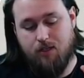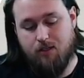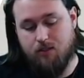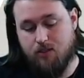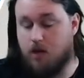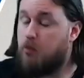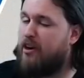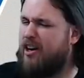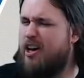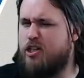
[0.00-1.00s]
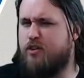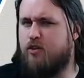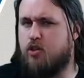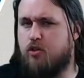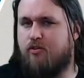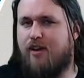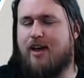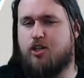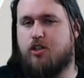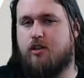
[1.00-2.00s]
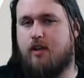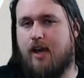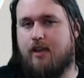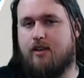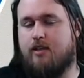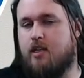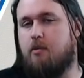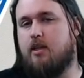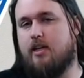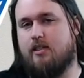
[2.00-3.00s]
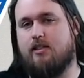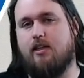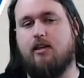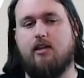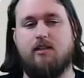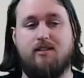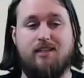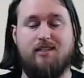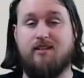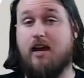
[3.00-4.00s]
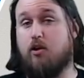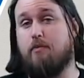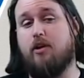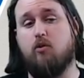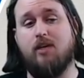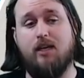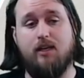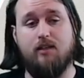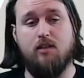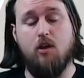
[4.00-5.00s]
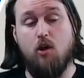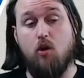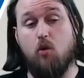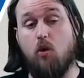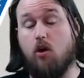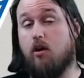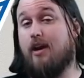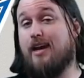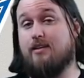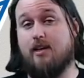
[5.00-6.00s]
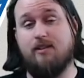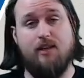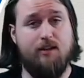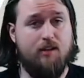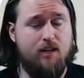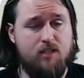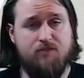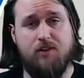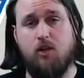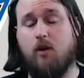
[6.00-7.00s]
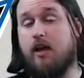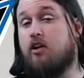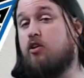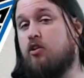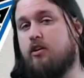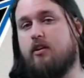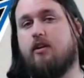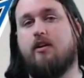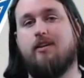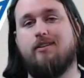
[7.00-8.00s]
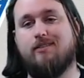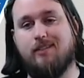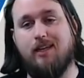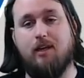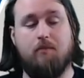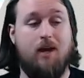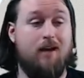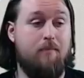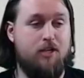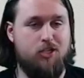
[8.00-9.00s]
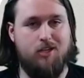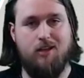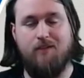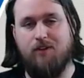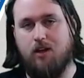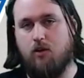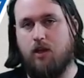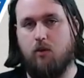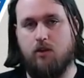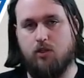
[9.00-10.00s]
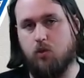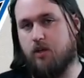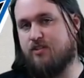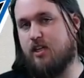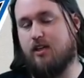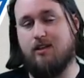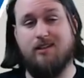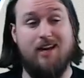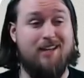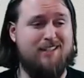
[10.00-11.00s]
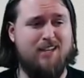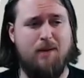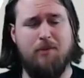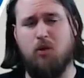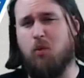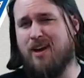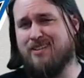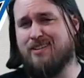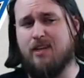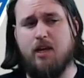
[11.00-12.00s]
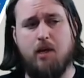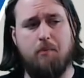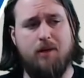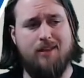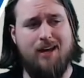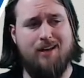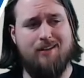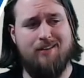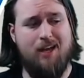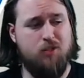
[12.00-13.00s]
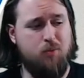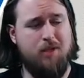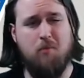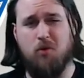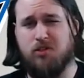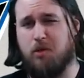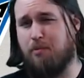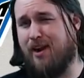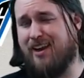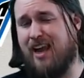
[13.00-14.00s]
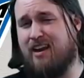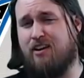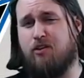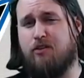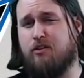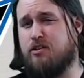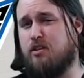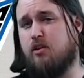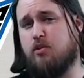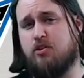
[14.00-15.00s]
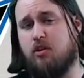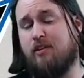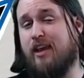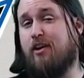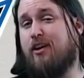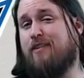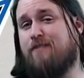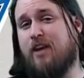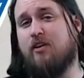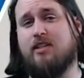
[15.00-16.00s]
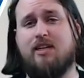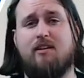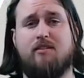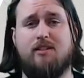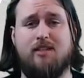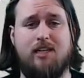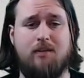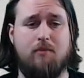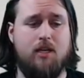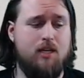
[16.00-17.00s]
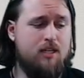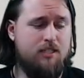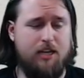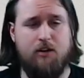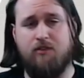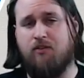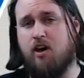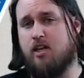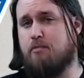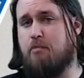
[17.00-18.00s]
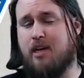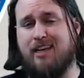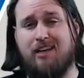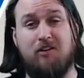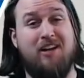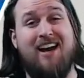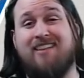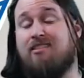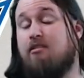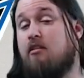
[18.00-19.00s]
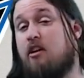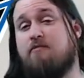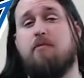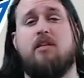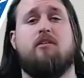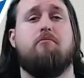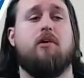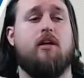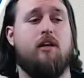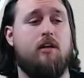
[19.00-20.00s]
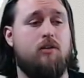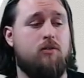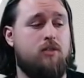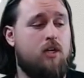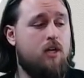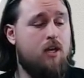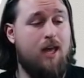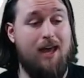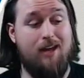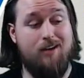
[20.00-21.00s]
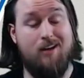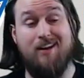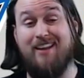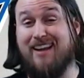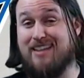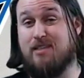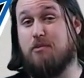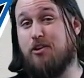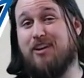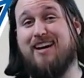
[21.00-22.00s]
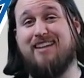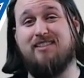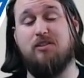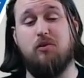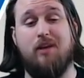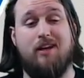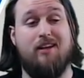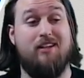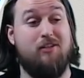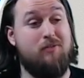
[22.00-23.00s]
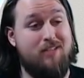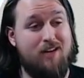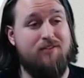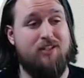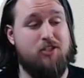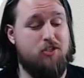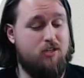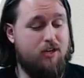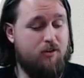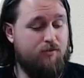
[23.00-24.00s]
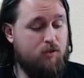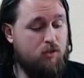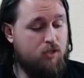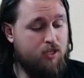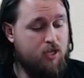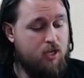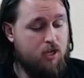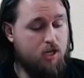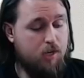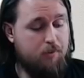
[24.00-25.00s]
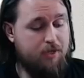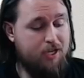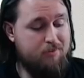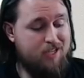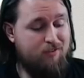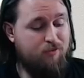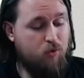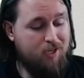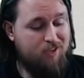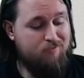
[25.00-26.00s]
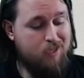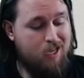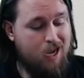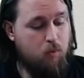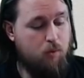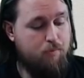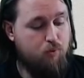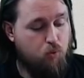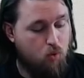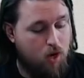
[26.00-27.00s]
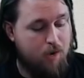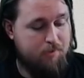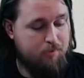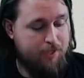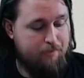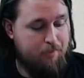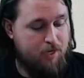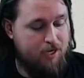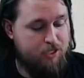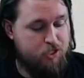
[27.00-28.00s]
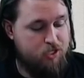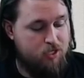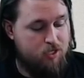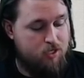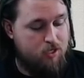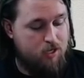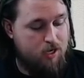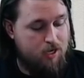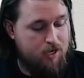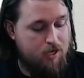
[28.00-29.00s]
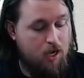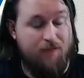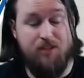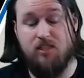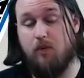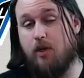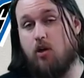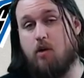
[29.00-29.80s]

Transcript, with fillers: somewhat controversial fashion at the AAC against the Sacramento Kings, who are, as I said in the last video, a good team. I mentioned in that video they were the 12th seed the t- at the time in the West, but that that's really more so predicated on their slow start. They are a very talented team. De'Aaron Fox, Buddy Hield. I love me some Buddy Hield. And uh, they got some other guys too that uh, you definitely should not overlook. A couple names that, forgive me, I will probably botch. Uh, obviously, we know